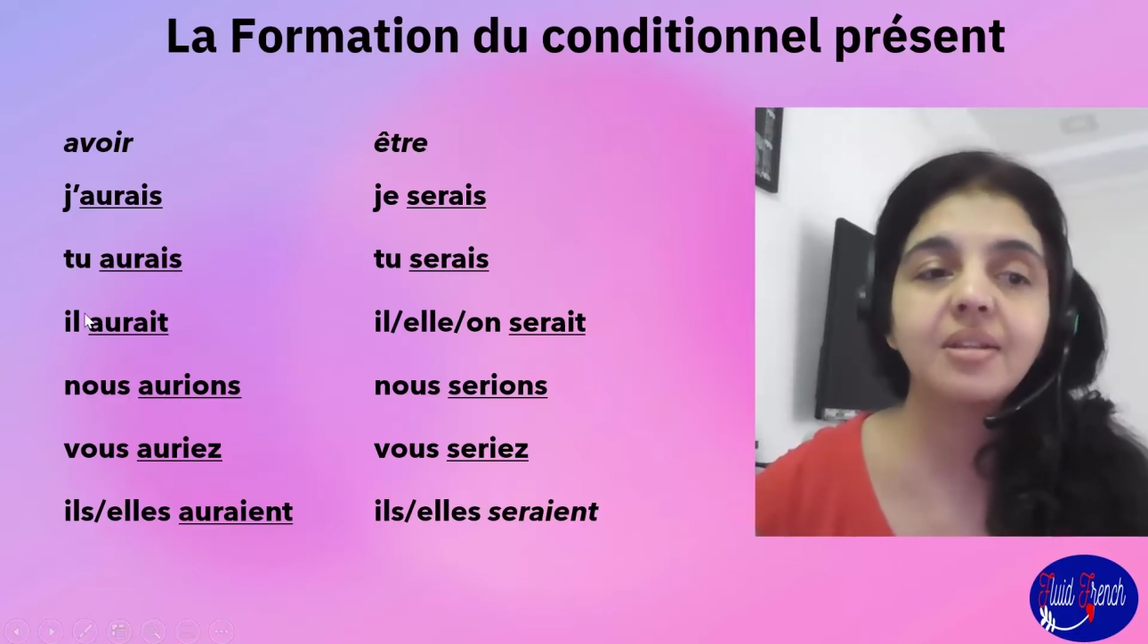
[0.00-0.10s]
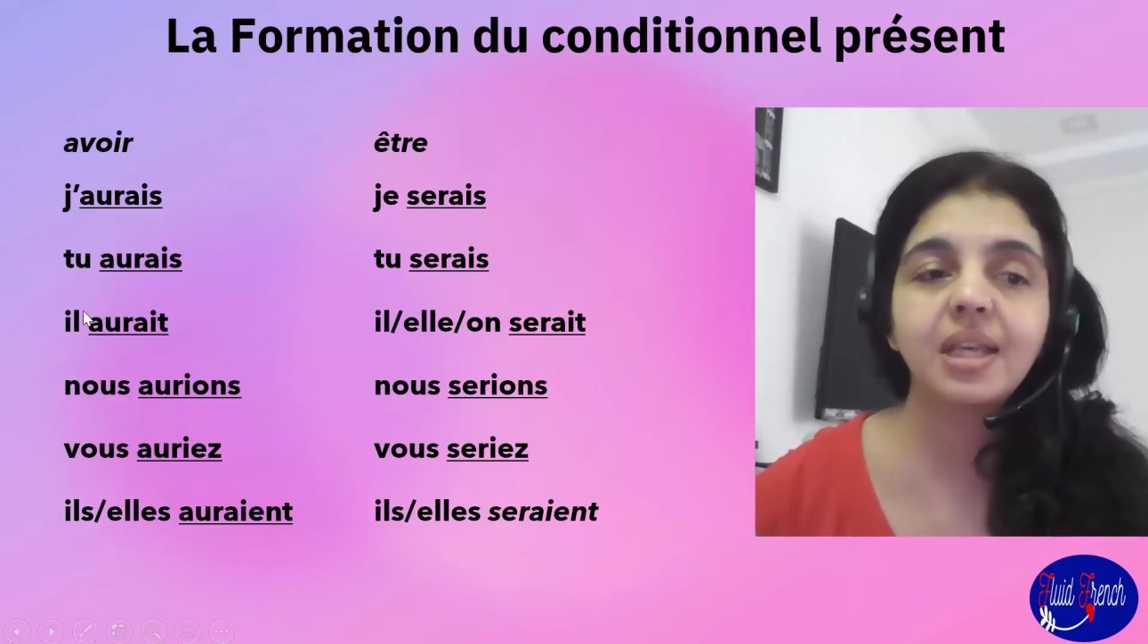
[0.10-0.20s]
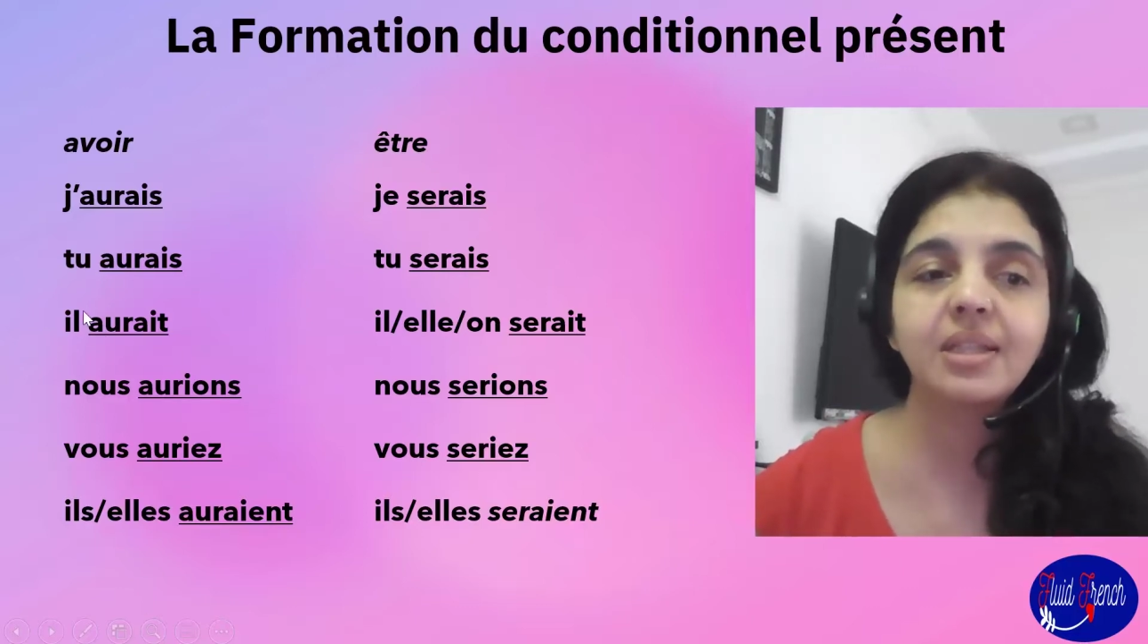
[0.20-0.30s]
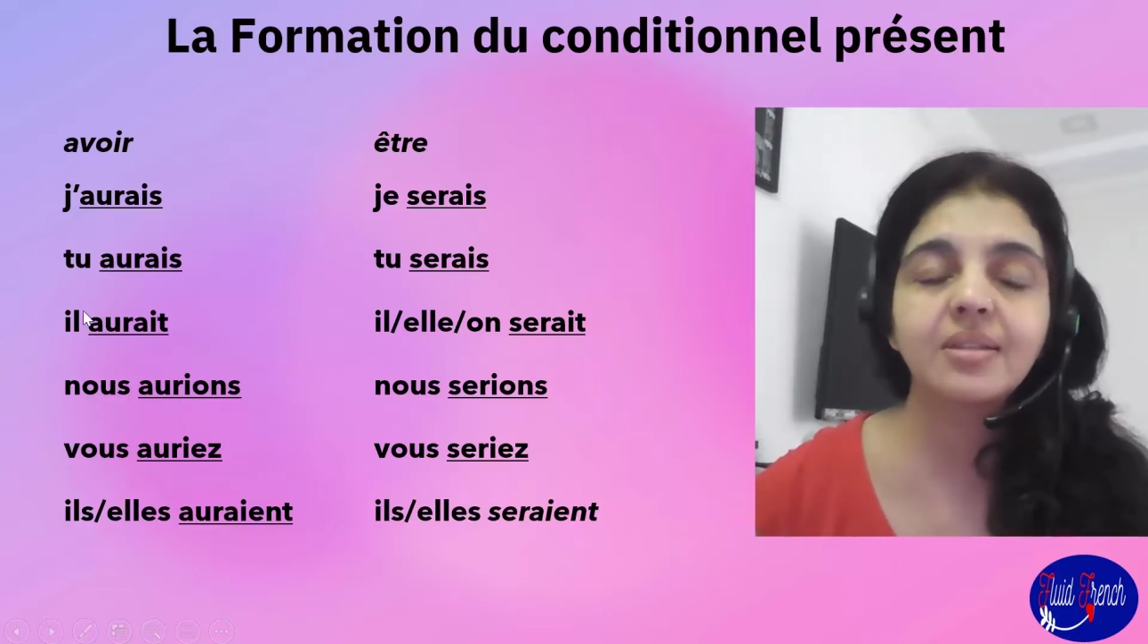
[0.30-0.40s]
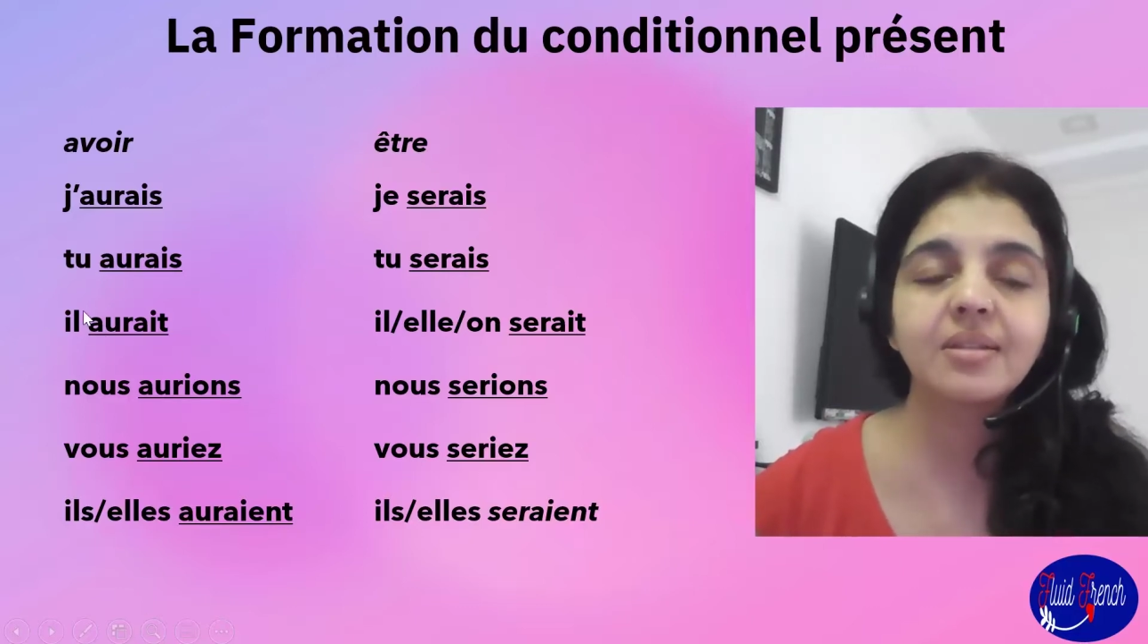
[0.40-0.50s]

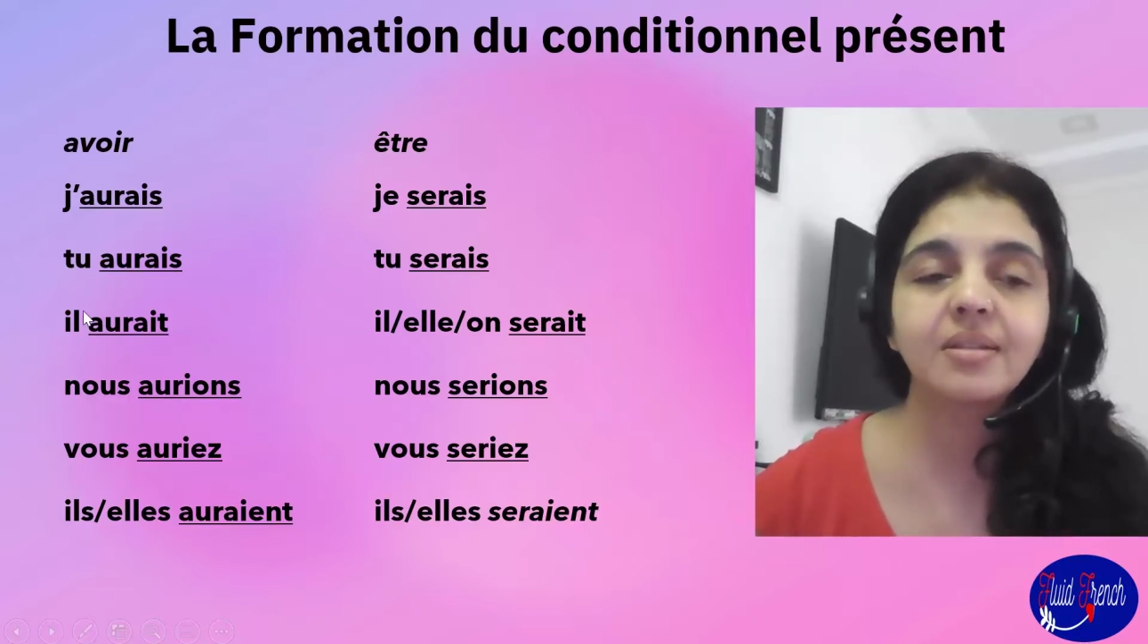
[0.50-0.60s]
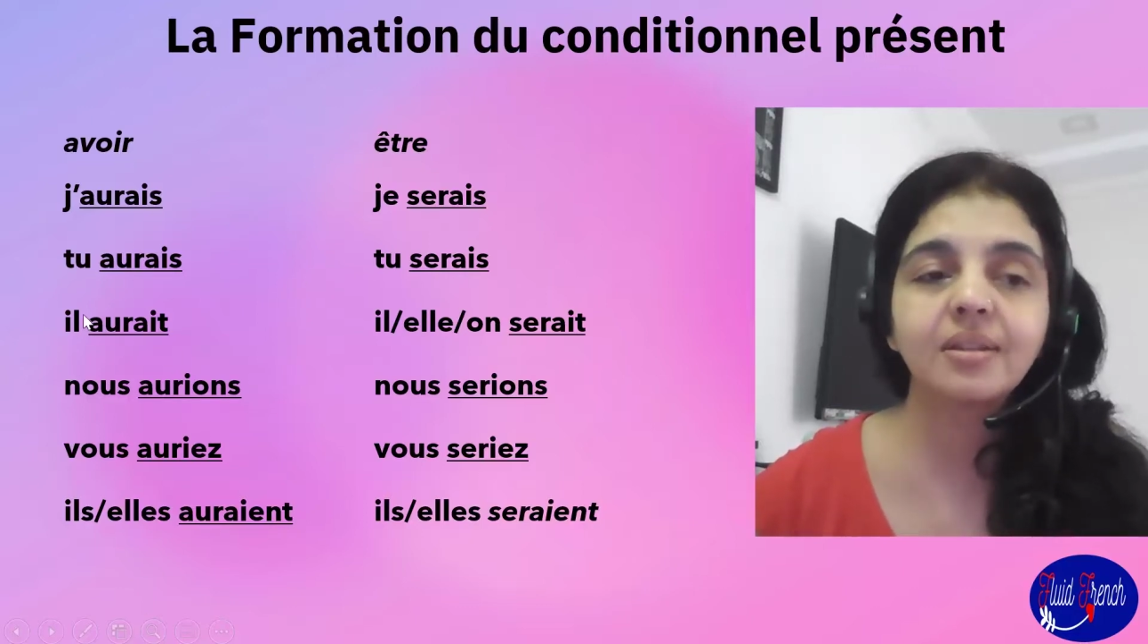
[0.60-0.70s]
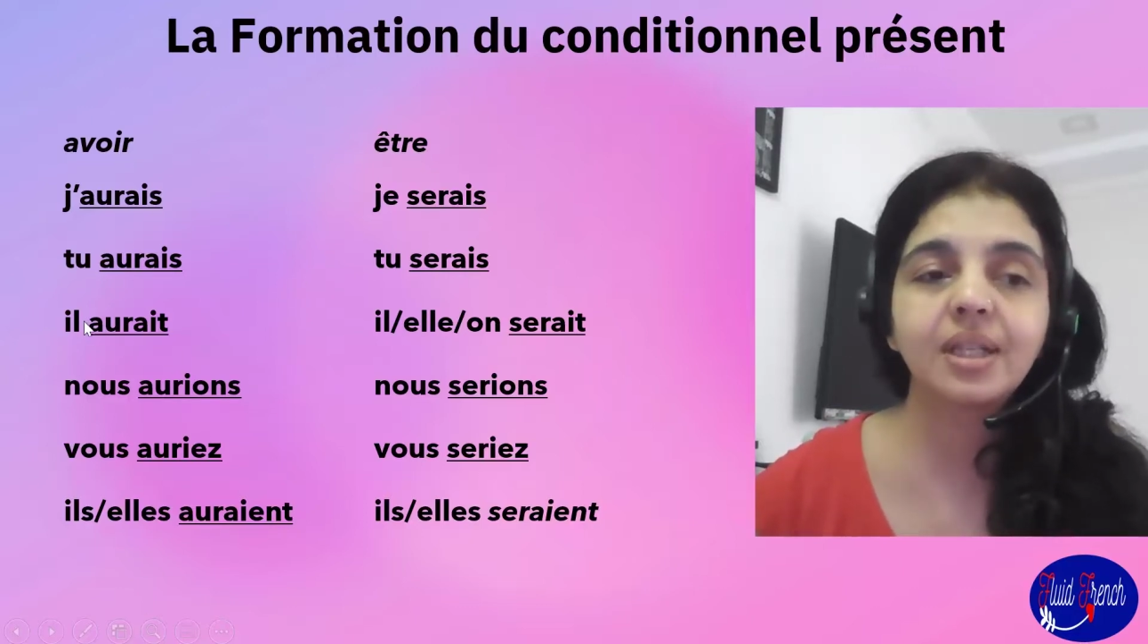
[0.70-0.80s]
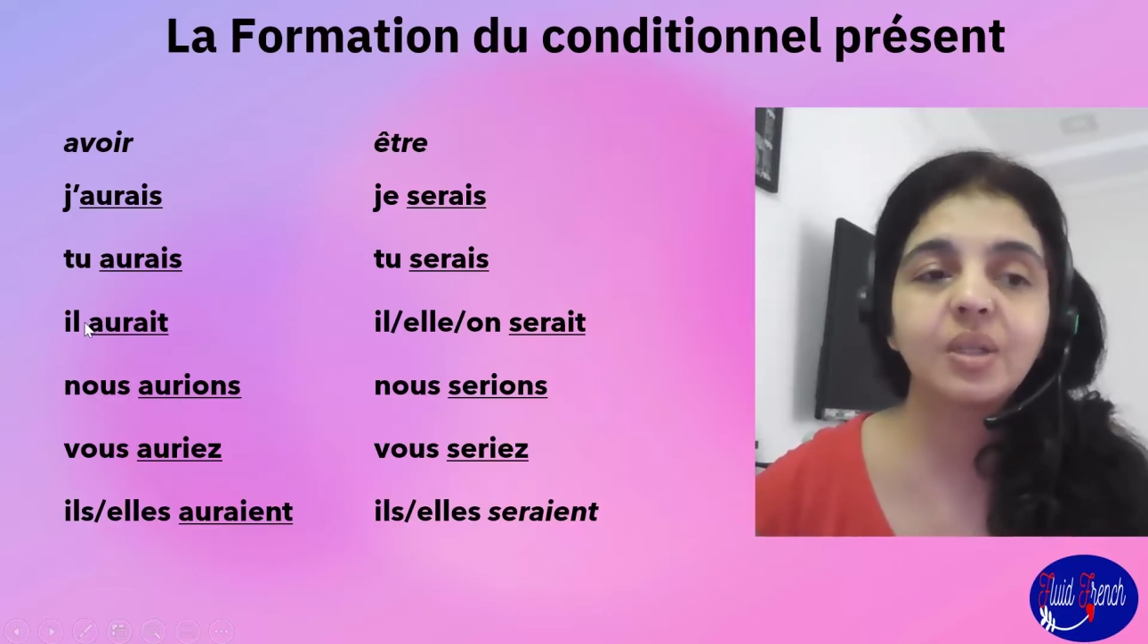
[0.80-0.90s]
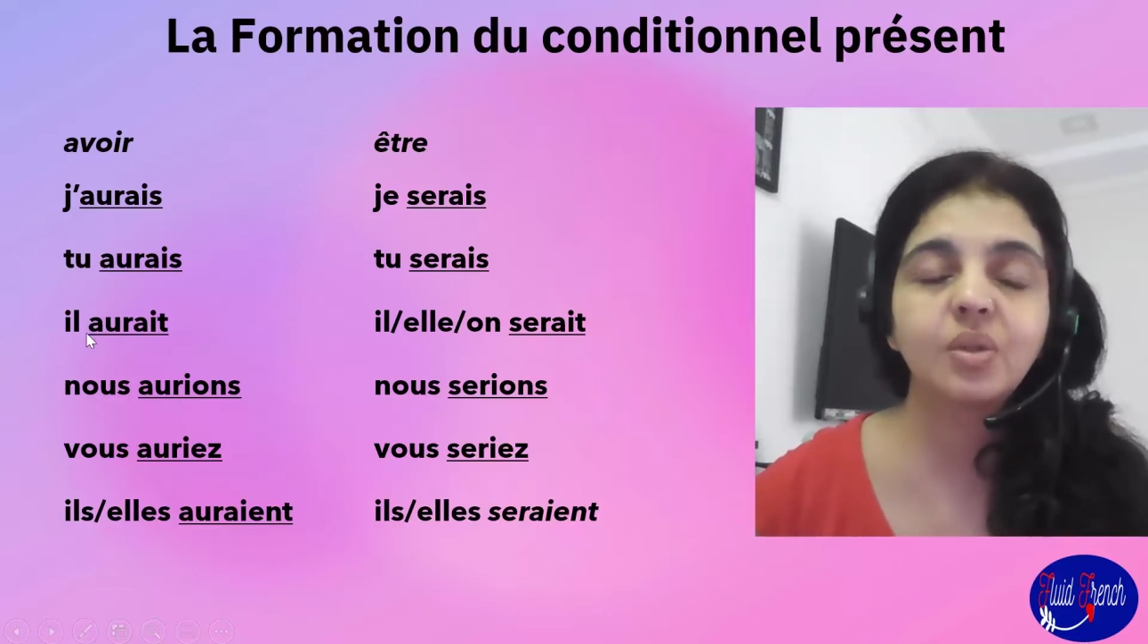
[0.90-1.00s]
that's
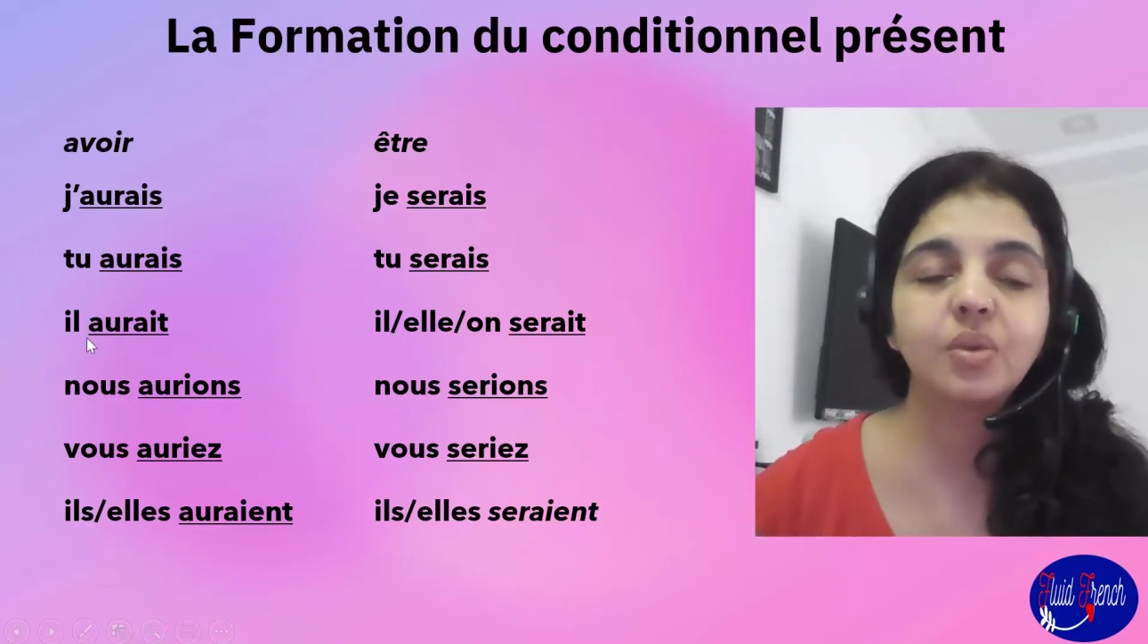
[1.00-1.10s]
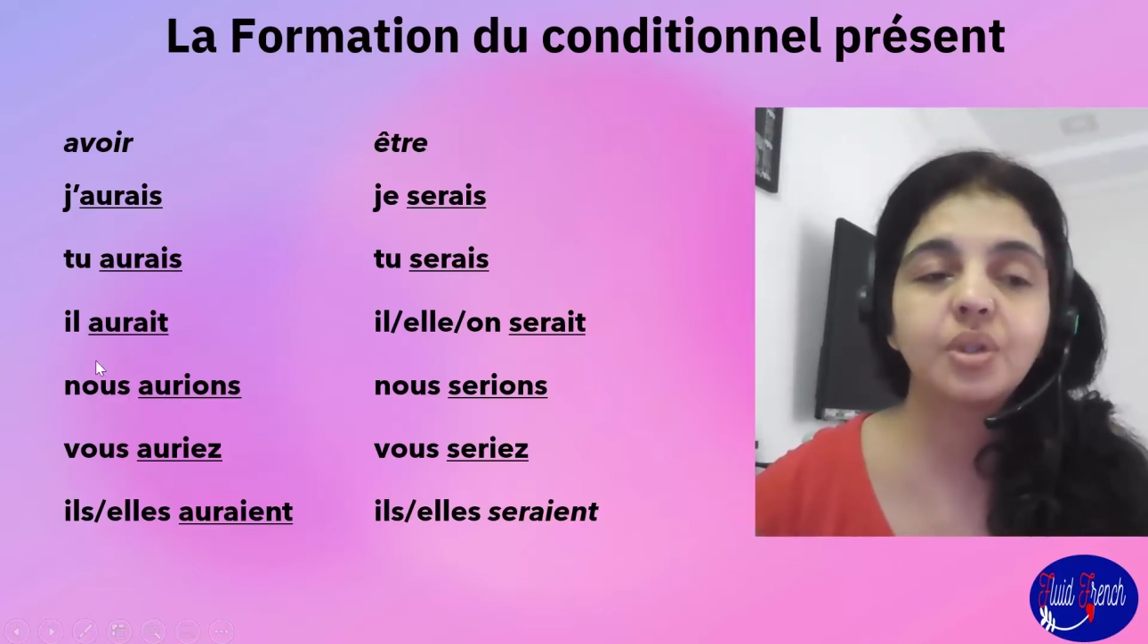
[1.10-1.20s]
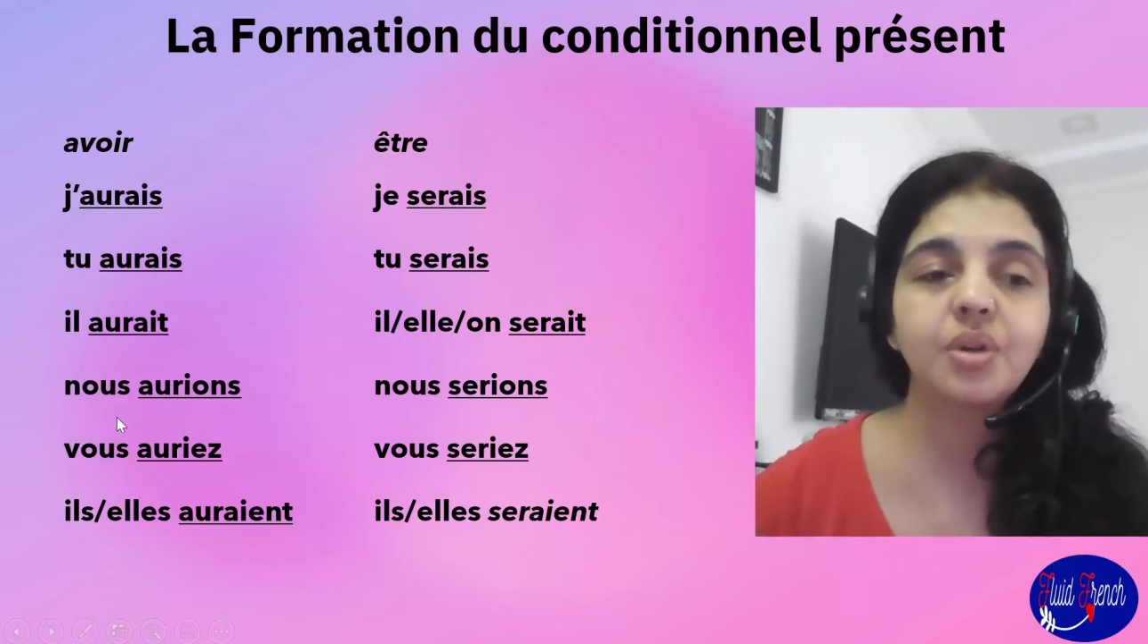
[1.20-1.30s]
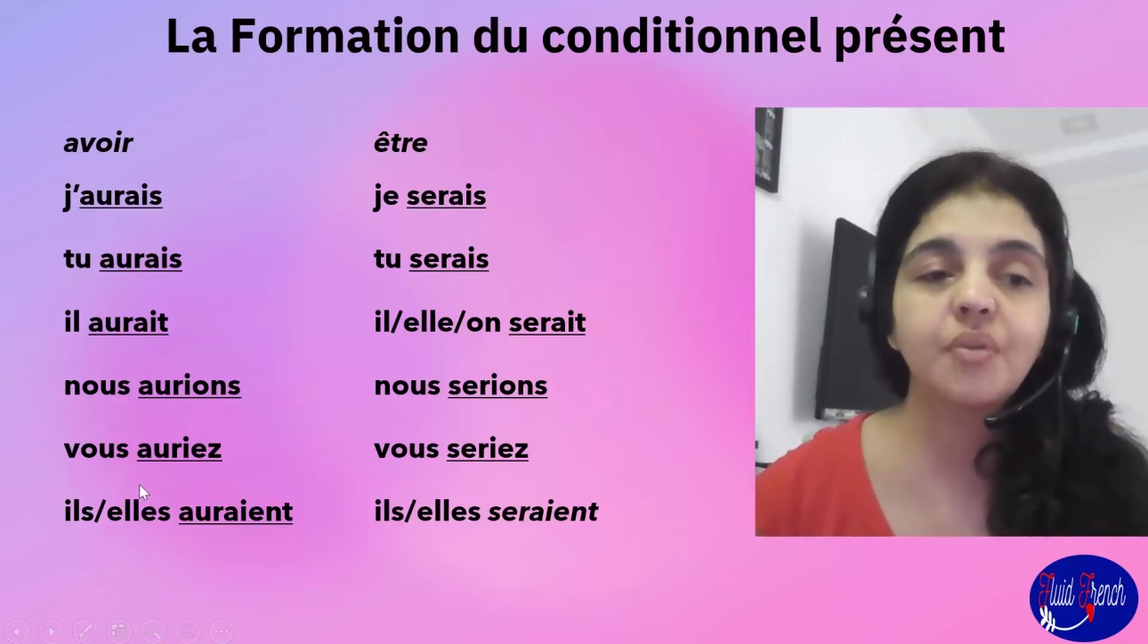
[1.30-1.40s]
included